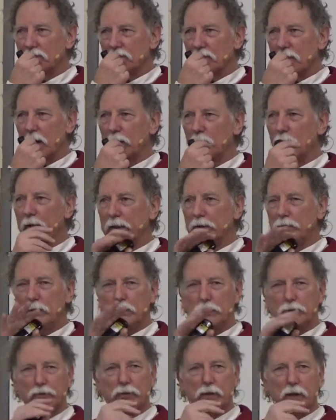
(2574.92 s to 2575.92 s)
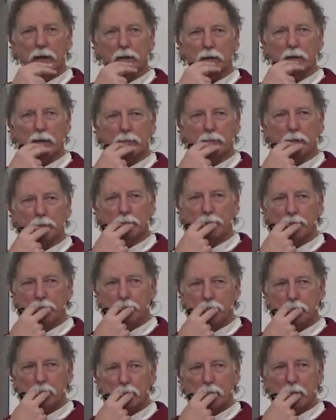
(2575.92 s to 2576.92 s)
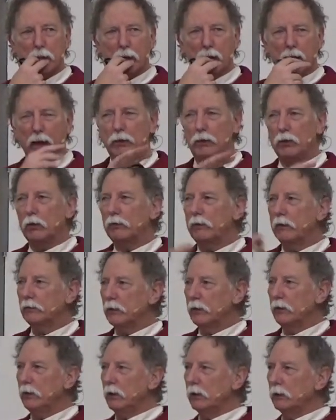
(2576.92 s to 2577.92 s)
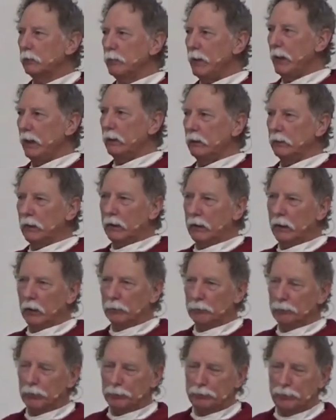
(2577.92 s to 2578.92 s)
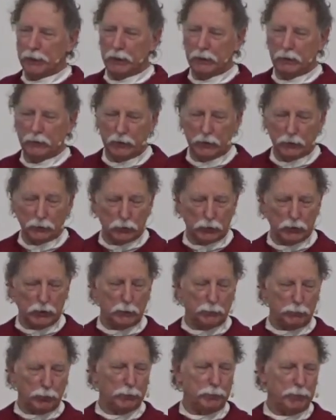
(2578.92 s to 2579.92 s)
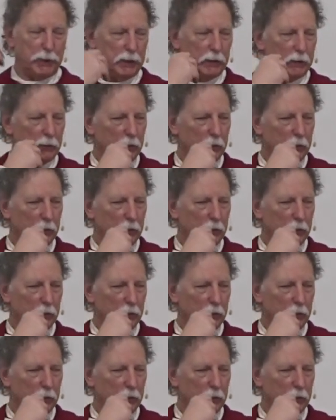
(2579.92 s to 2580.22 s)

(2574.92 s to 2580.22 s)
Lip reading: All the way to your state level. I know that the young man that helped prepare this, or did prepare